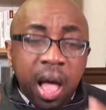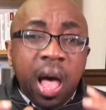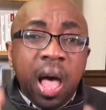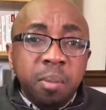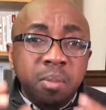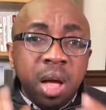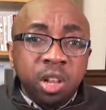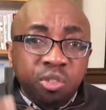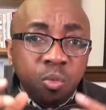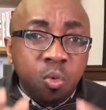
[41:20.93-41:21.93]
how
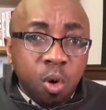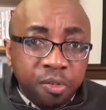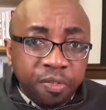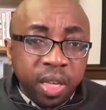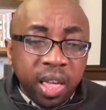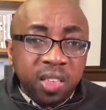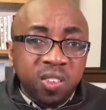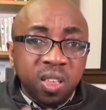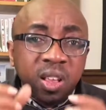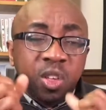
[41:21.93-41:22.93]
much worth
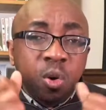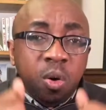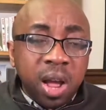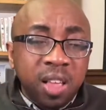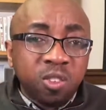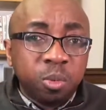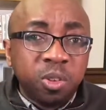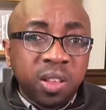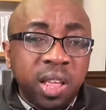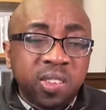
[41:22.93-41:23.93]
is your
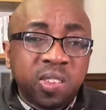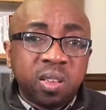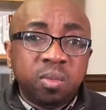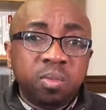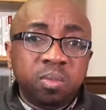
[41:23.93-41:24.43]
customers list?